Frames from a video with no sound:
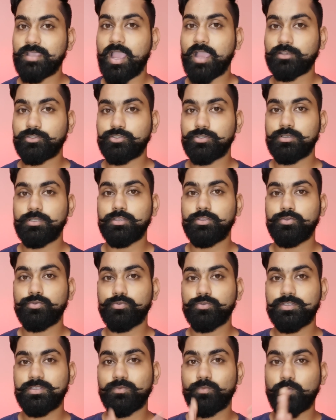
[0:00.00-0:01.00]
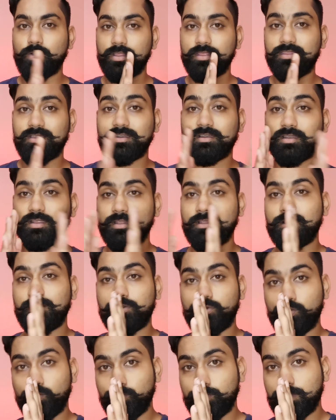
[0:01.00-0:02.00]
actually use the one third and the
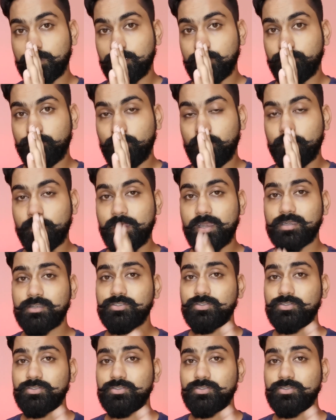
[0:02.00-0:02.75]
two third format.